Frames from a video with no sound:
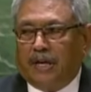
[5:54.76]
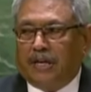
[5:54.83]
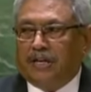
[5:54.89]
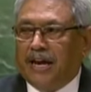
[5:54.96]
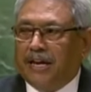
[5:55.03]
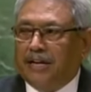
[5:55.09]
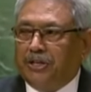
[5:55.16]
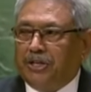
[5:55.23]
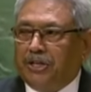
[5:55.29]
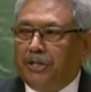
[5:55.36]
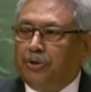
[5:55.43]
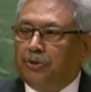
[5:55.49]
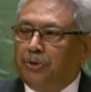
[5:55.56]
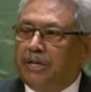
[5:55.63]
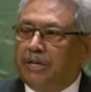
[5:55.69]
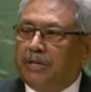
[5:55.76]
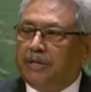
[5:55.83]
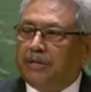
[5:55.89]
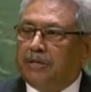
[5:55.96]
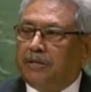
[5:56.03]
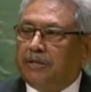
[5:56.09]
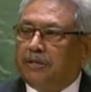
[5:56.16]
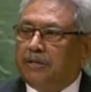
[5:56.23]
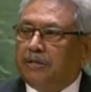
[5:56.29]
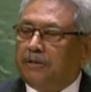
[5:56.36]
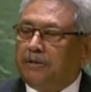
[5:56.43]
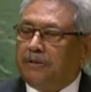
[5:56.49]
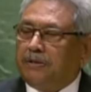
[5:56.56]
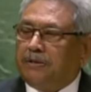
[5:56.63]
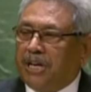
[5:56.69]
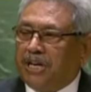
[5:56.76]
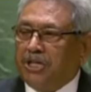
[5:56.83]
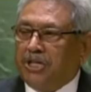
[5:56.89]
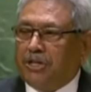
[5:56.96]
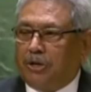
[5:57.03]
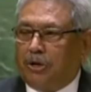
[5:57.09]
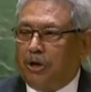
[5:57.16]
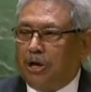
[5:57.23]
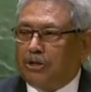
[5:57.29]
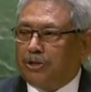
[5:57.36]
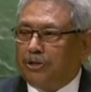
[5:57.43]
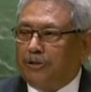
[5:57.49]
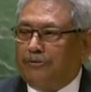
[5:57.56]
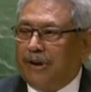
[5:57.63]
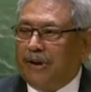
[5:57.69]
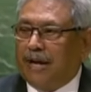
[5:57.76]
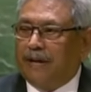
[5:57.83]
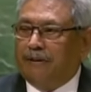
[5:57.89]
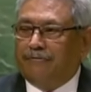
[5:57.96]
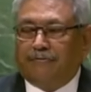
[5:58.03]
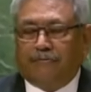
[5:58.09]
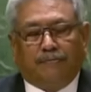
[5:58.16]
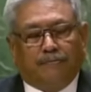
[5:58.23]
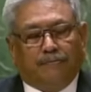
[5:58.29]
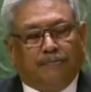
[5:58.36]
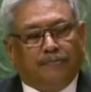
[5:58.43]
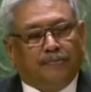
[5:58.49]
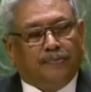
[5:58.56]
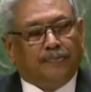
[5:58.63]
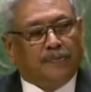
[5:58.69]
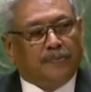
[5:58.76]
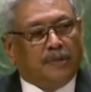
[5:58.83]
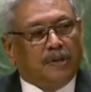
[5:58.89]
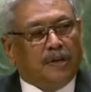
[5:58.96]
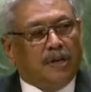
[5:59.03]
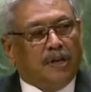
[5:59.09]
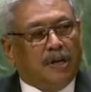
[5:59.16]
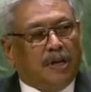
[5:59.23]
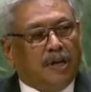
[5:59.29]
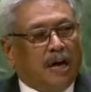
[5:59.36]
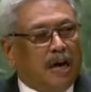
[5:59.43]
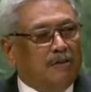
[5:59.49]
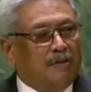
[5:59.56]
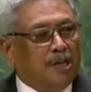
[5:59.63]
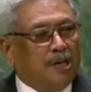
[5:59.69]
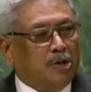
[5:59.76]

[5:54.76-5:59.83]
In addition to the tragic loss of life, our